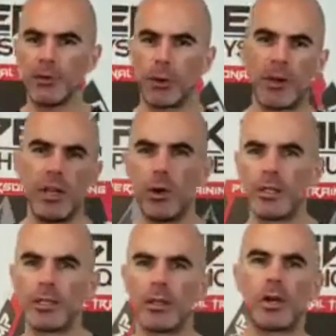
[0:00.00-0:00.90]
Doritos
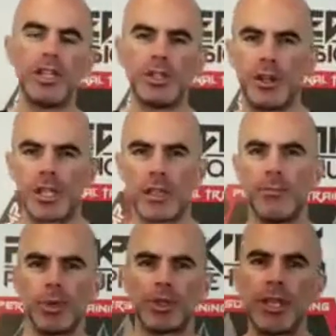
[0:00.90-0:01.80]
and cookies and all this other
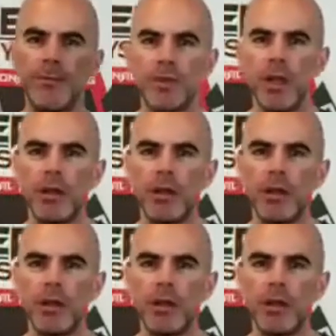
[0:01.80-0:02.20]
bullshit,